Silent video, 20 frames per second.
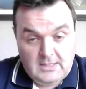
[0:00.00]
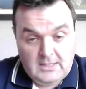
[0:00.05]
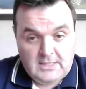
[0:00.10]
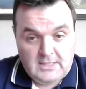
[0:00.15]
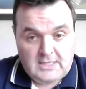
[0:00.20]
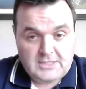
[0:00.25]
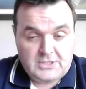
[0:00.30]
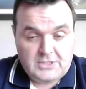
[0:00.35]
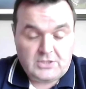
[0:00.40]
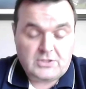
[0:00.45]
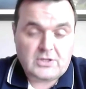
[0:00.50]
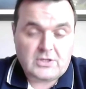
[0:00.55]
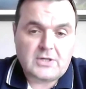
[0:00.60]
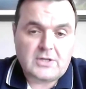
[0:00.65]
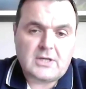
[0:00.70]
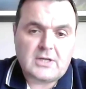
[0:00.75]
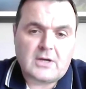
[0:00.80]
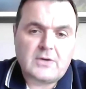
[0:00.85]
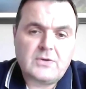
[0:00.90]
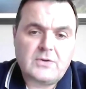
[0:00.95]
as it
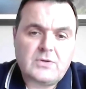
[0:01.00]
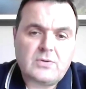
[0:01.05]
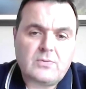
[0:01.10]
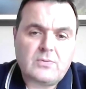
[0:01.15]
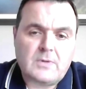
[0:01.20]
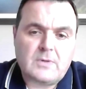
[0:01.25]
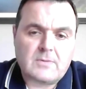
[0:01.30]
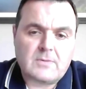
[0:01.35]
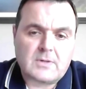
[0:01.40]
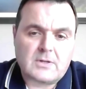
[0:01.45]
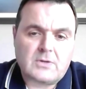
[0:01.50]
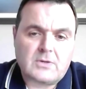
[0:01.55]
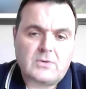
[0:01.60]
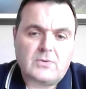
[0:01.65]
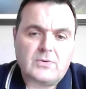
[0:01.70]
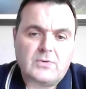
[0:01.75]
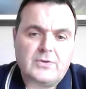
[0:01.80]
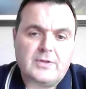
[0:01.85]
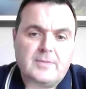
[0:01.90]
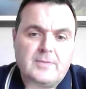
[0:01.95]
turned out, we were
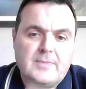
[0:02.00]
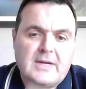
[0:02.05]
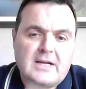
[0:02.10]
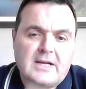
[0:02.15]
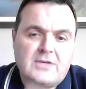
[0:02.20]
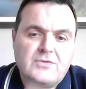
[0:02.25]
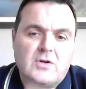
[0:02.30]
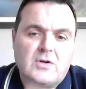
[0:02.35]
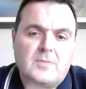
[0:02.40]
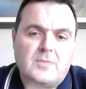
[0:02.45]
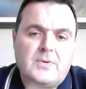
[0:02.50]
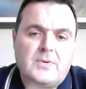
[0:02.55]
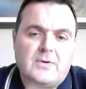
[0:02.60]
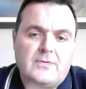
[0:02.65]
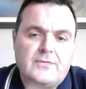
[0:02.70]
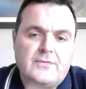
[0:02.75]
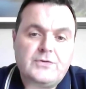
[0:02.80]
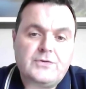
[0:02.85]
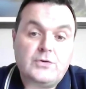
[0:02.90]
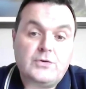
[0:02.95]
going on the backdrop
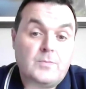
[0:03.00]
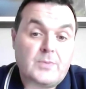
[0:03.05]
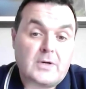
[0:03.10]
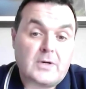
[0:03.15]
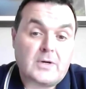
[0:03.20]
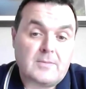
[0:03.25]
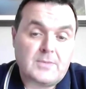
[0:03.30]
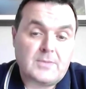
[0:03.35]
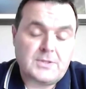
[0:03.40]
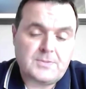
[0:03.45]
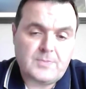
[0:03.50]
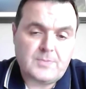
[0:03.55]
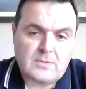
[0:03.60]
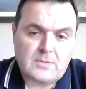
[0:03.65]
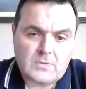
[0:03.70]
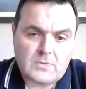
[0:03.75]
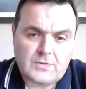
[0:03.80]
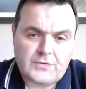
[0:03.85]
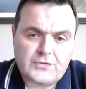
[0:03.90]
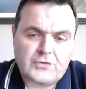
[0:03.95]
of 2 permits being
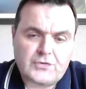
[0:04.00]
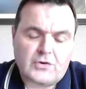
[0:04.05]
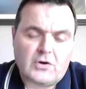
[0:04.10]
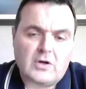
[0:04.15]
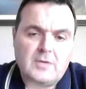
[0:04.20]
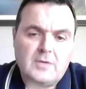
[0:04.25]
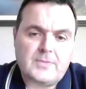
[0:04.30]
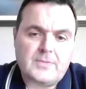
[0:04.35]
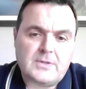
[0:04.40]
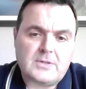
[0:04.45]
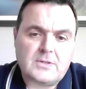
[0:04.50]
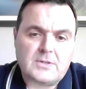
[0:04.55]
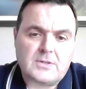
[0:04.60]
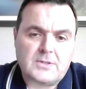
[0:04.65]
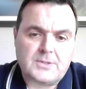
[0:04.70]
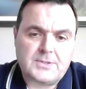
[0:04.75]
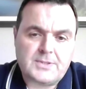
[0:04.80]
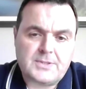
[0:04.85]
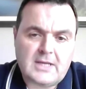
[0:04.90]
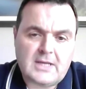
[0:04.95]
withdrawn
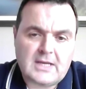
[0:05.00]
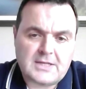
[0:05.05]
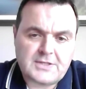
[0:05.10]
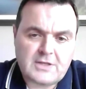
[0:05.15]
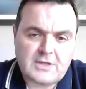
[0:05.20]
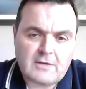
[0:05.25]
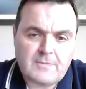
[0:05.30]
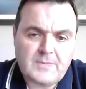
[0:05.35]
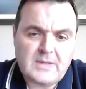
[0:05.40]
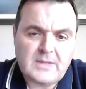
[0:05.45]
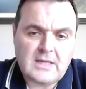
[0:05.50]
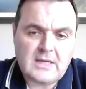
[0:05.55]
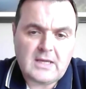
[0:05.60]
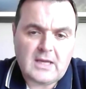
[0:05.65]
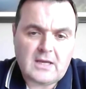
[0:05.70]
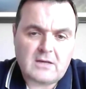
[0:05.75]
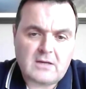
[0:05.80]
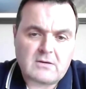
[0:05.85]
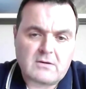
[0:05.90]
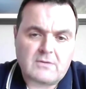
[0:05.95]
because the
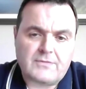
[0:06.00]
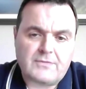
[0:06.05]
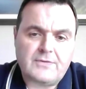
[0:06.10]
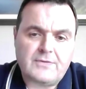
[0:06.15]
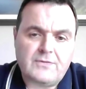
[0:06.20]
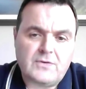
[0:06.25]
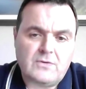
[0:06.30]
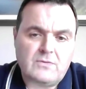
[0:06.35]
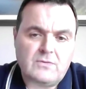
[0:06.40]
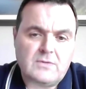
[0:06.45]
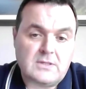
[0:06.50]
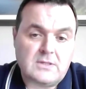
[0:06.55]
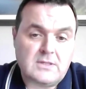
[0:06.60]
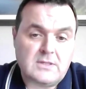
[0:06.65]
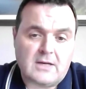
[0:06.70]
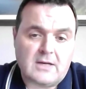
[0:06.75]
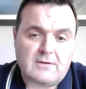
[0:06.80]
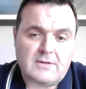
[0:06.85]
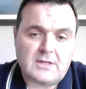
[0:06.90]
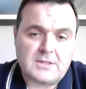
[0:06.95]
SFPA are of the view that
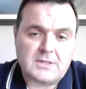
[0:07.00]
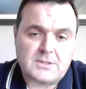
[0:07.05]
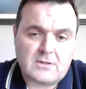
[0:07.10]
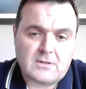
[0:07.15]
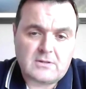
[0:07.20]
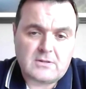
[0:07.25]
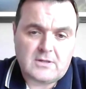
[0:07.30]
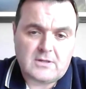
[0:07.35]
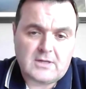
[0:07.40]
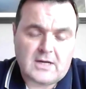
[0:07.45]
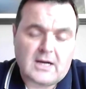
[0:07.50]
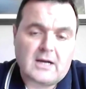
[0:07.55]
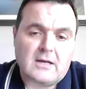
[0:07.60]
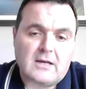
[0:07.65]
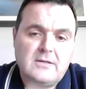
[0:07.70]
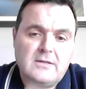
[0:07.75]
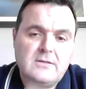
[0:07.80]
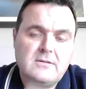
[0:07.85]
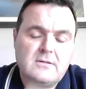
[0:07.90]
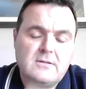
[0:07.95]
dairy is not in
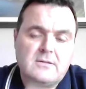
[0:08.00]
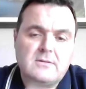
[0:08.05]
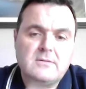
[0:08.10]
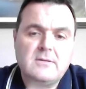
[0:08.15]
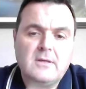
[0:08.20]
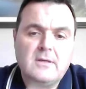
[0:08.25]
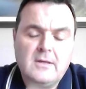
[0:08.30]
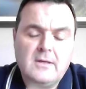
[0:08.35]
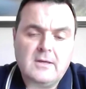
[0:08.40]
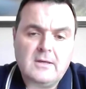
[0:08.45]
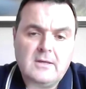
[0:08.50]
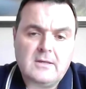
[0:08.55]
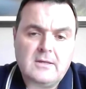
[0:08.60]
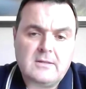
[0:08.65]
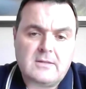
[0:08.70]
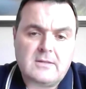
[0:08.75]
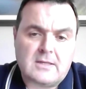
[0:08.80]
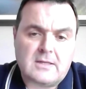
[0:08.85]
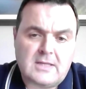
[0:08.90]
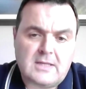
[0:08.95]
Ireland, and
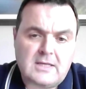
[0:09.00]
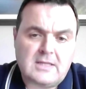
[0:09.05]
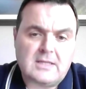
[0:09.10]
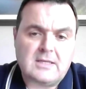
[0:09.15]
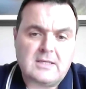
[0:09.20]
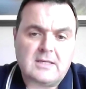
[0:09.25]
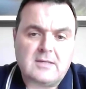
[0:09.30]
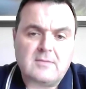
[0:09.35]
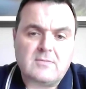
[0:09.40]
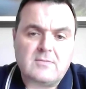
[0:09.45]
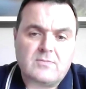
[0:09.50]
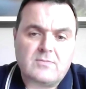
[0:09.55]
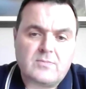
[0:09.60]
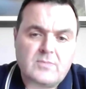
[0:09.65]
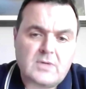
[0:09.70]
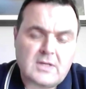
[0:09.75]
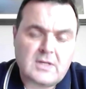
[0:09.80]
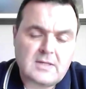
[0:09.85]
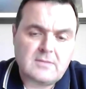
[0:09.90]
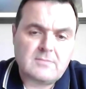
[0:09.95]
that anything
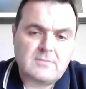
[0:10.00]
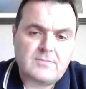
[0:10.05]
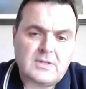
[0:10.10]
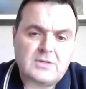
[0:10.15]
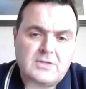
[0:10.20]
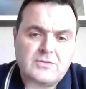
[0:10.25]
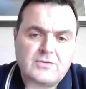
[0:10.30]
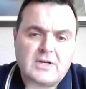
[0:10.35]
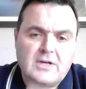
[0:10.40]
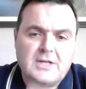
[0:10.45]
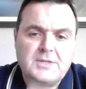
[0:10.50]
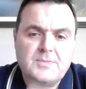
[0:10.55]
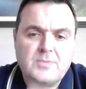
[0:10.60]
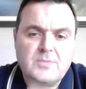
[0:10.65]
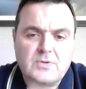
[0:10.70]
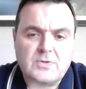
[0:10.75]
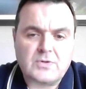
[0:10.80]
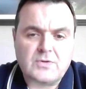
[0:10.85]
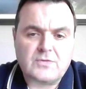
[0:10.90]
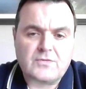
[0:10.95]
being
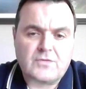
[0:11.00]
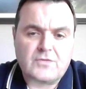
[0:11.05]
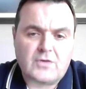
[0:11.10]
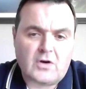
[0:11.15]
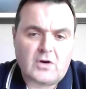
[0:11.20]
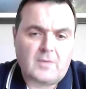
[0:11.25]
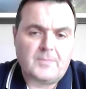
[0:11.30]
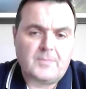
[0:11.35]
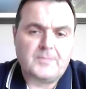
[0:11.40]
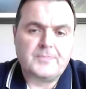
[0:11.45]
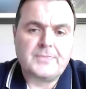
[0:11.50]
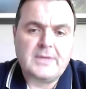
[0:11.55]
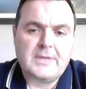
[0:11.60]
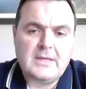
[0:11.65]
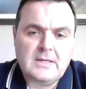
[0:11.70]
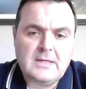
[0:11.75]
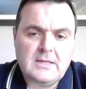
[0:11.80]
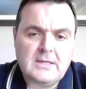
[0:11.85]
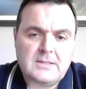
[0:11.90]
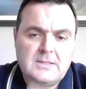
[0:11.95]
transported from
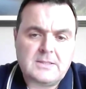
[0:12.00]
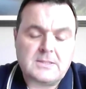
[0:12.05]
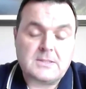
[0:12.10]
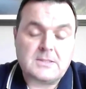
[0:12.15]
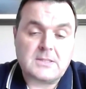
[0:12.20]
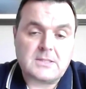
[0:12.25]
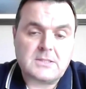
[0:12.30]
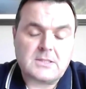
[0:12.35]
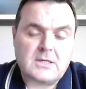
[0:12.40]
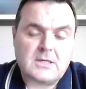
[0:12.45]
the 6